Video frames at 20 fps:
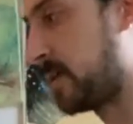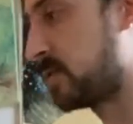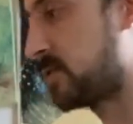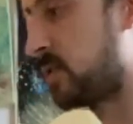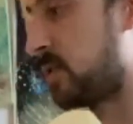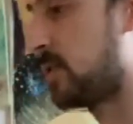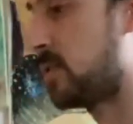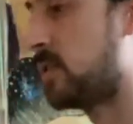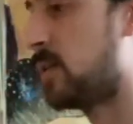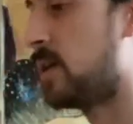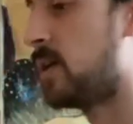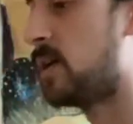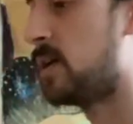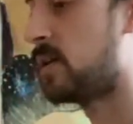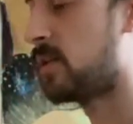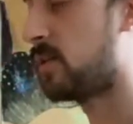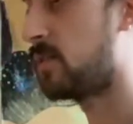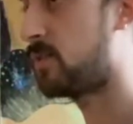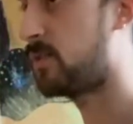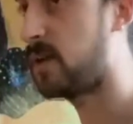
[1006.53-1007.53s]
So
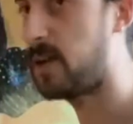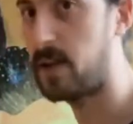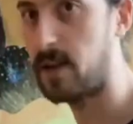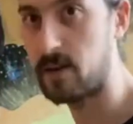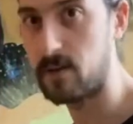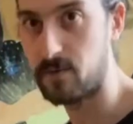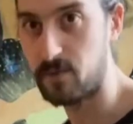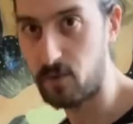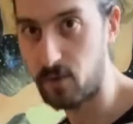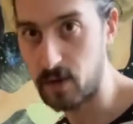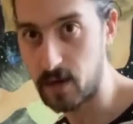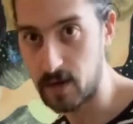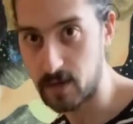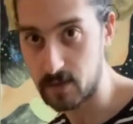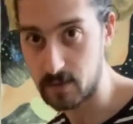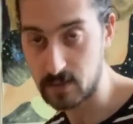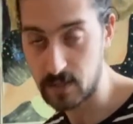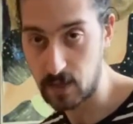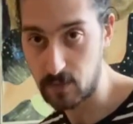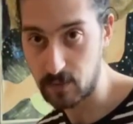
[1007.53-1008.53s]
3E and a 4E and a
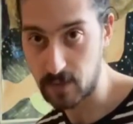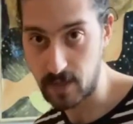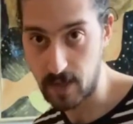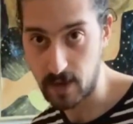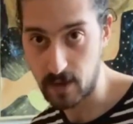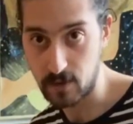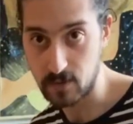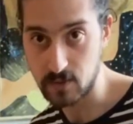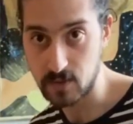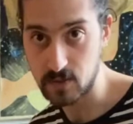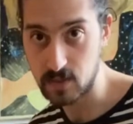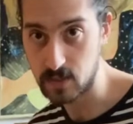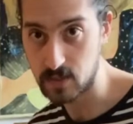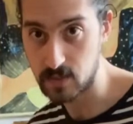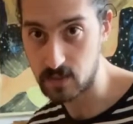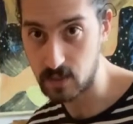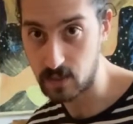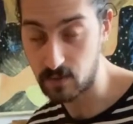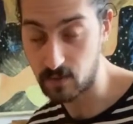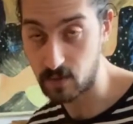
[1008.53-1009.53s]
is how we count
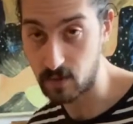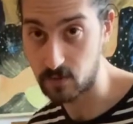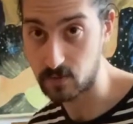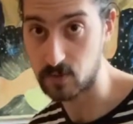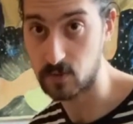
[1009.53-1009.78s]
16th notes.